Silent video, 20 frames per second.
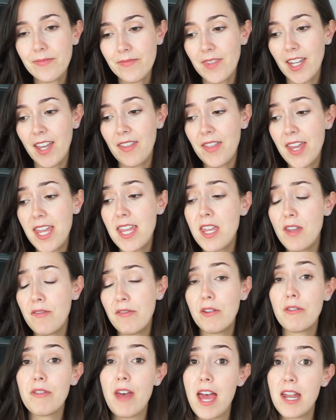and they give
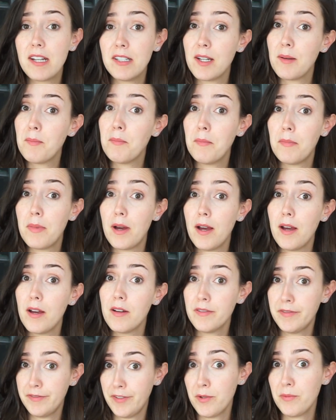you their number,
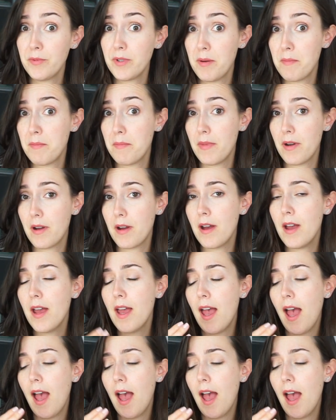phone number,